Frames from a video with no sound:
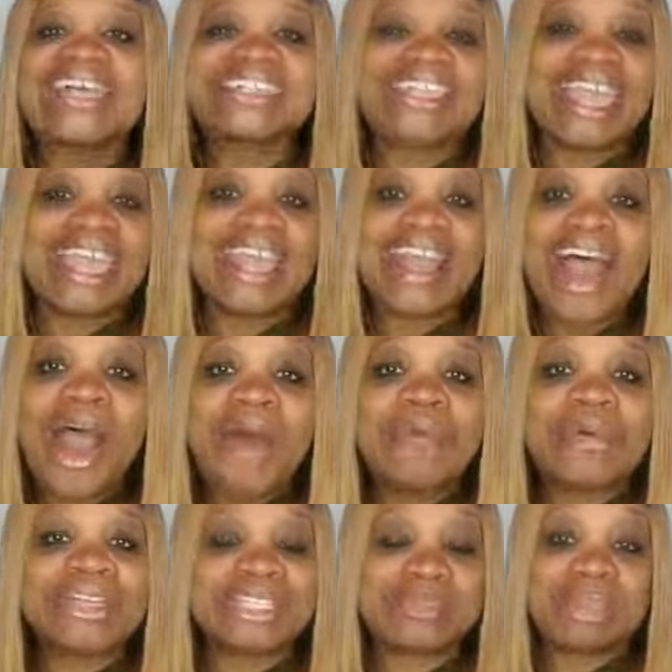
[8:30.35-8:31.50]
Say, God
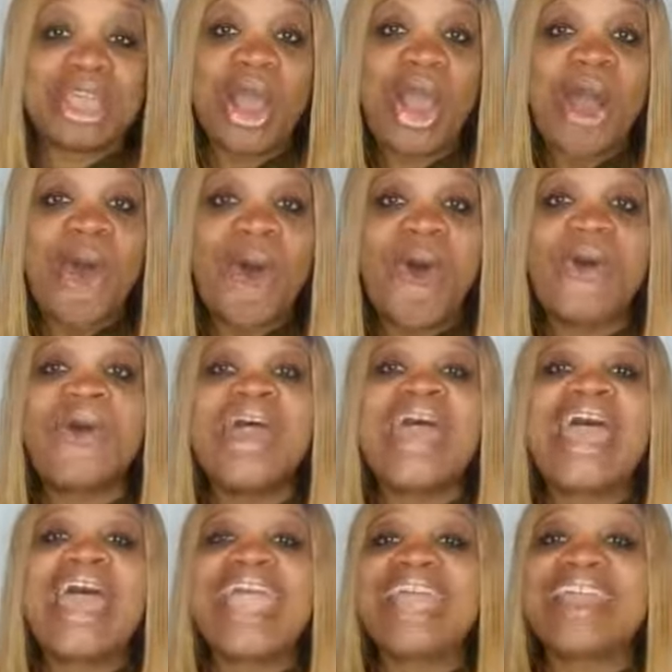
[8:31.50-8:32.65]
wants me whole,
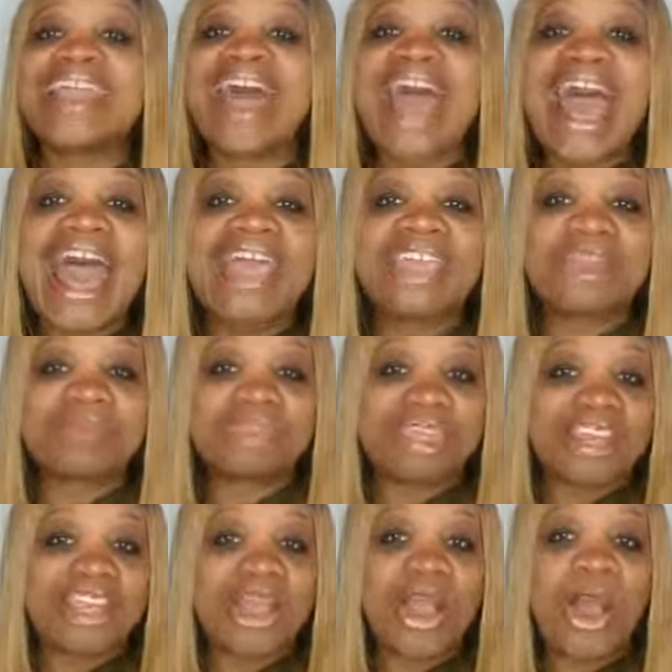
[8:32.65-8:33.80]
and I am
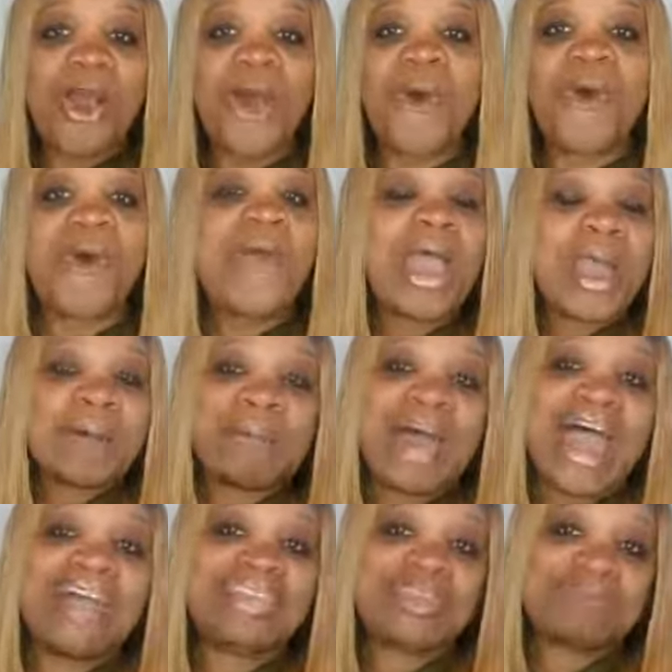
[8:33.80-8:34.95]
getting whole
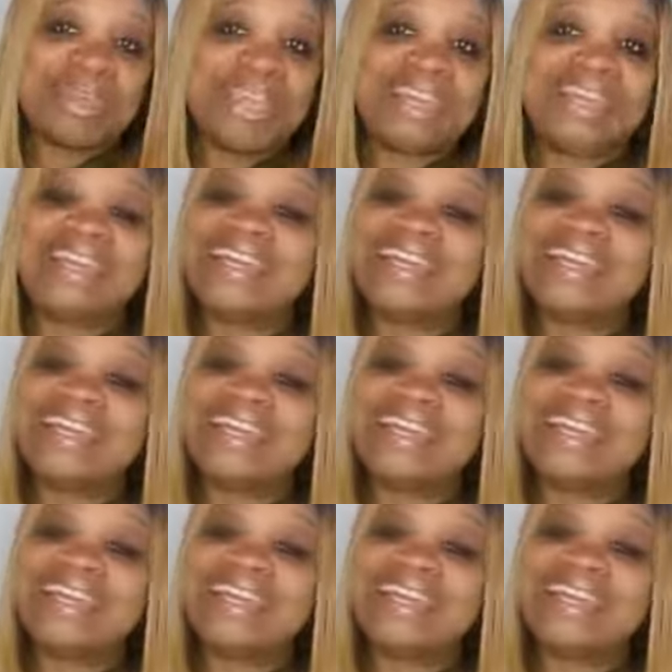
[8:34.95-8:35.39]
by the minute.